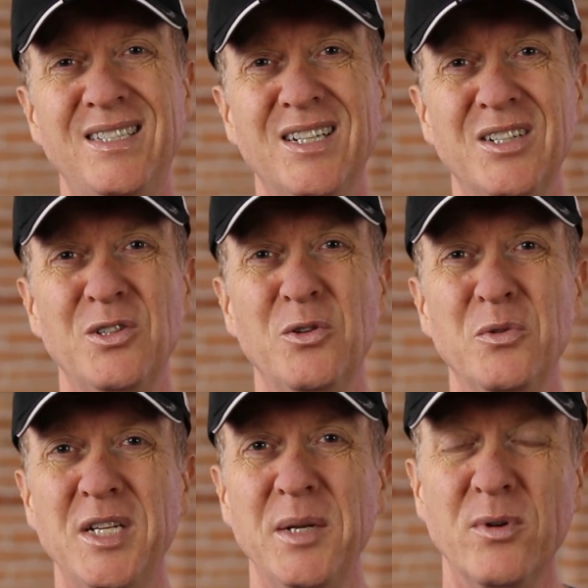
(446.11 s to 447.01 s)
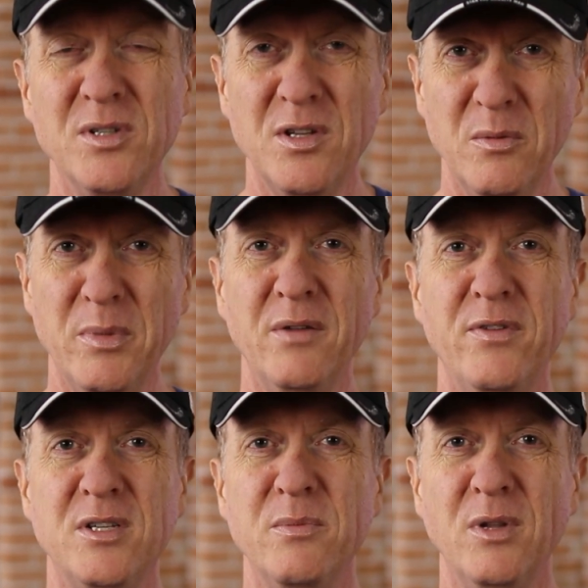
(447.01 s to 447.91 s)
dug a little deeper into the
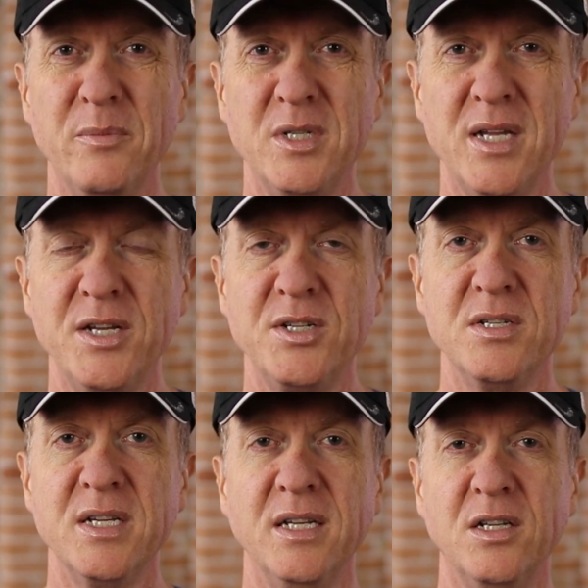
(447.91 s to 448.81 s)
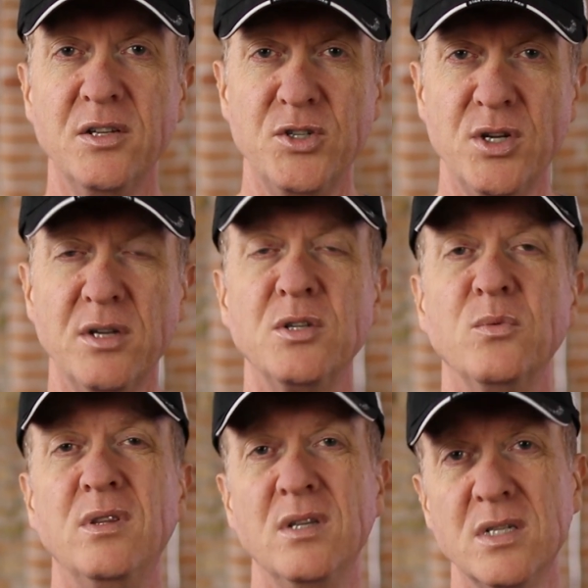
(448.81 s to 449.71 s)
benefits and limitations. In conjunction
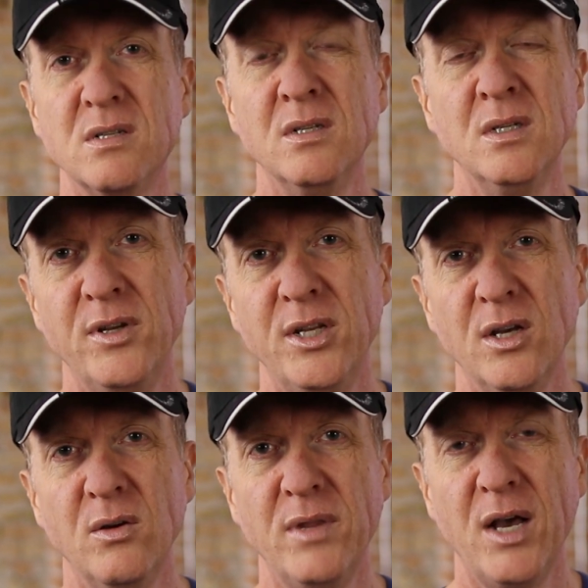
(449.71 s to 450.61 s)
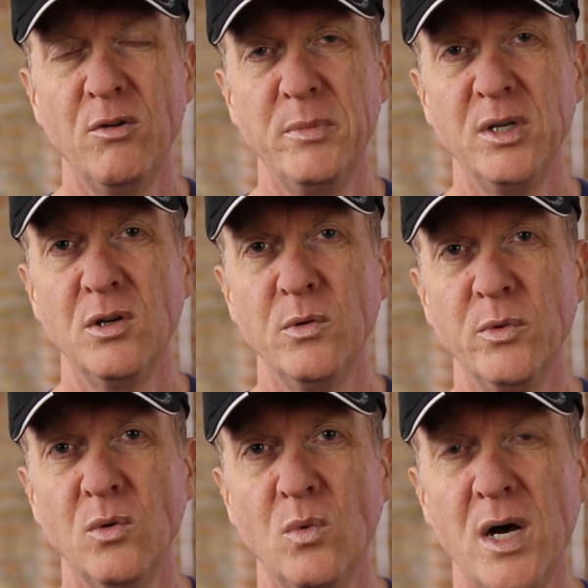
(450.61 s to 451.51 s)
with this video, that would be a good
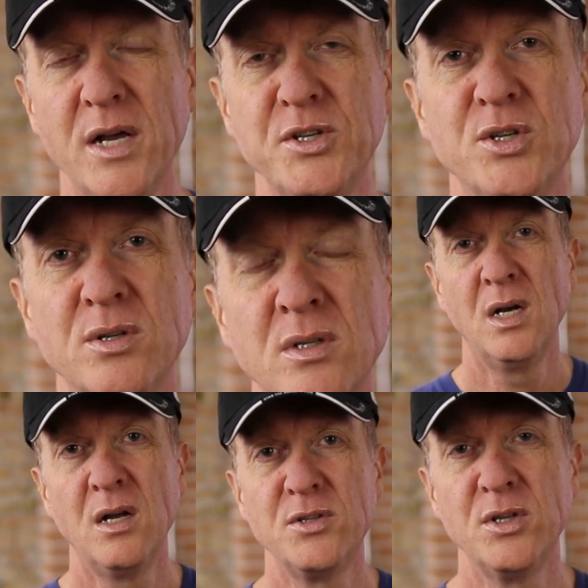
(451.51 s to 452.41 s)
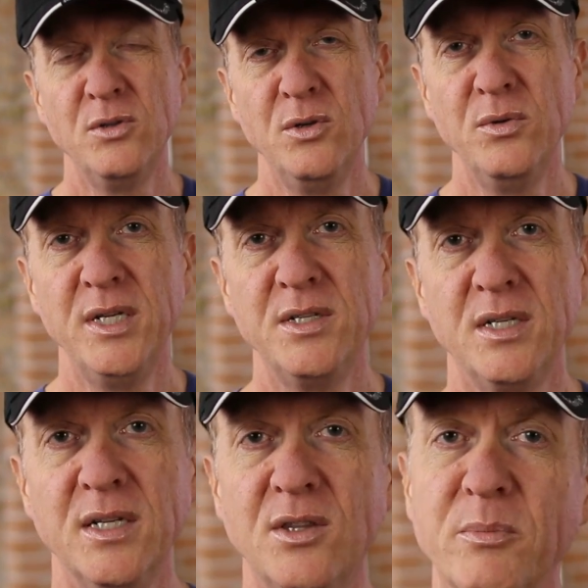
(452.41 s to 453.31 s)
one to watch. Also, you need to
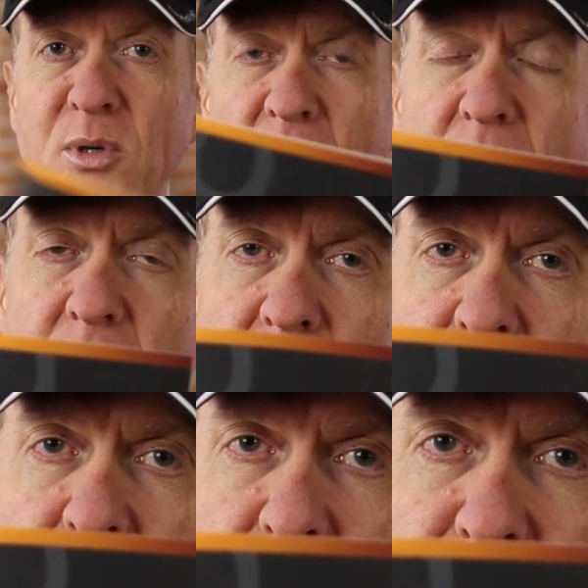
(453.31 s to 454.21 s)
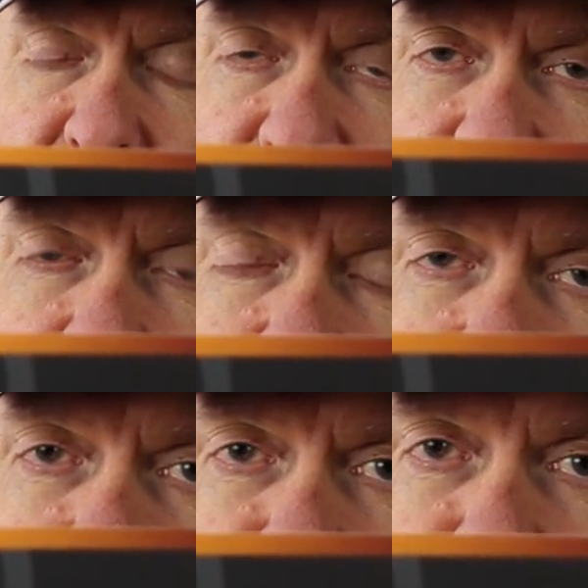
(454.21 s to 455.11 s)
get the book. Remember, QLAC Owner's